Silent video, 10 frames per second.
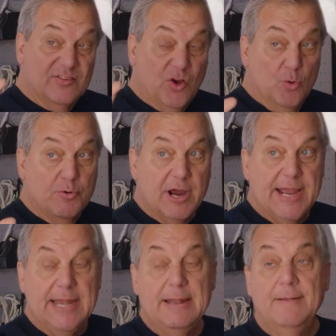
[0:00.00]
so
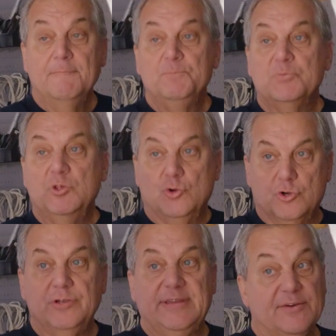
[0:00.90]
bright, you
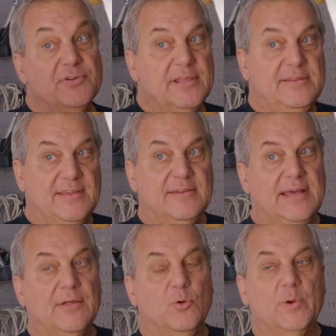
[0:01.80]
could definitely tint
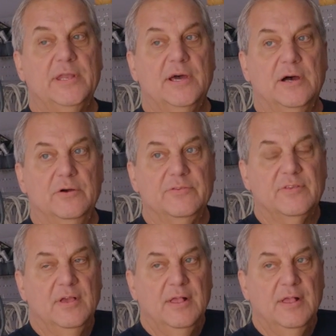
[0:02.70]
down the windows.